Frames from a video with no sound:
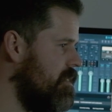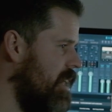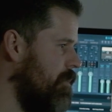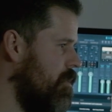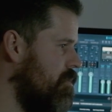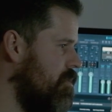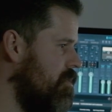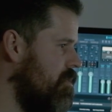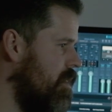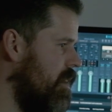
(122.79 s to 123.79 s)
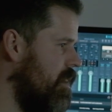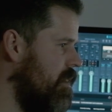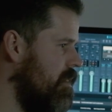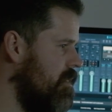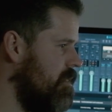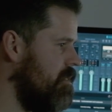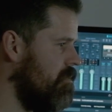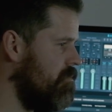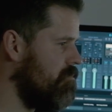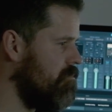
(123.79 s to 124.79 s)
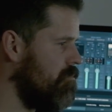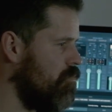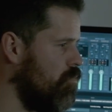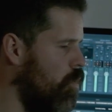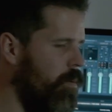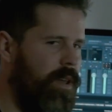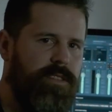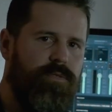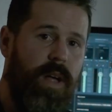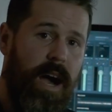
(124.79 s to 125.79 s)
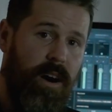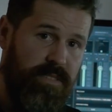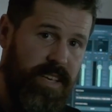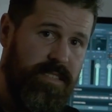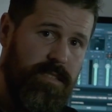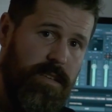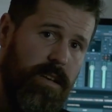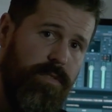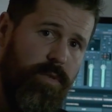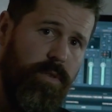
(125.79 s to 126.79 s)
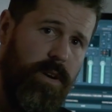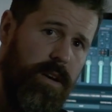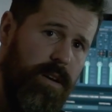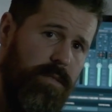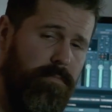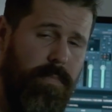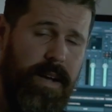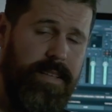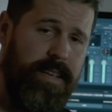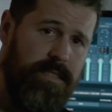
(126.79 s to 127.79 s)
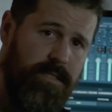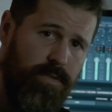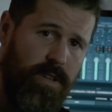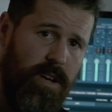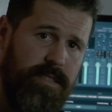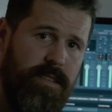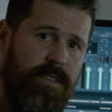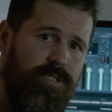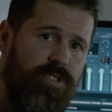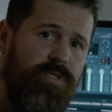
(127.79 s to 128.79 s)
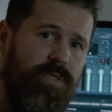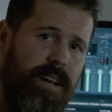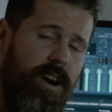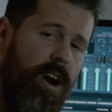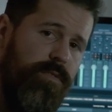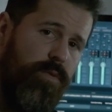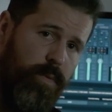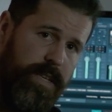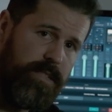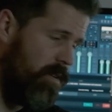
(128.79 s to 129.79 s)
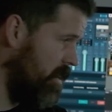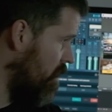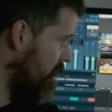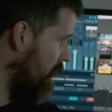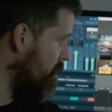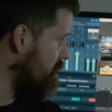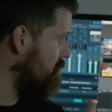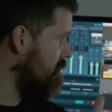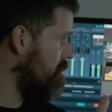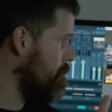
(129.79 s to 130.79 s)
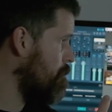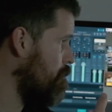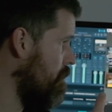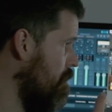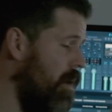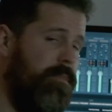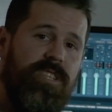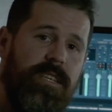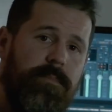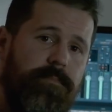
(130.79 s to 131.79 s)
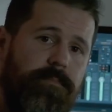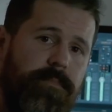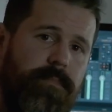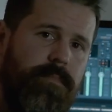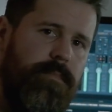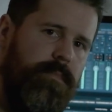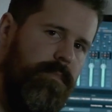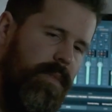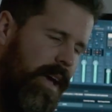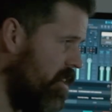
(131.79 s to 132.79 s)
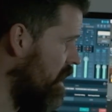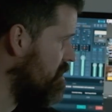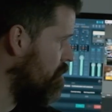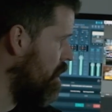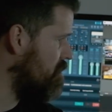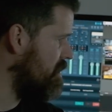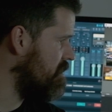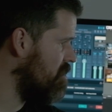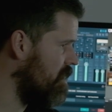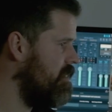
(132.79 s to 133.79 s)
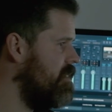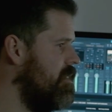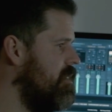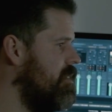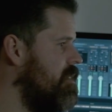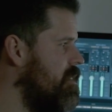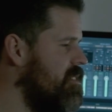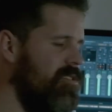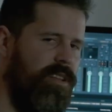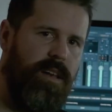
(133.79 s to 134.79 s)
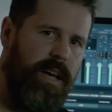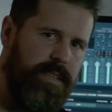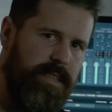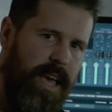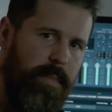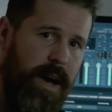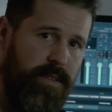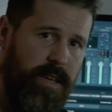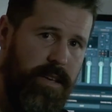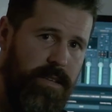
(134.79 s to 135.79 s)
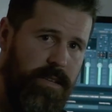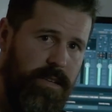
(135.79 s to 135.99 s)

this laptop through what we like to call our tests, for my tests, for the last 2.5 weeks right now. And that means PUBG. And you guys know PUBG is not the lightest game out there.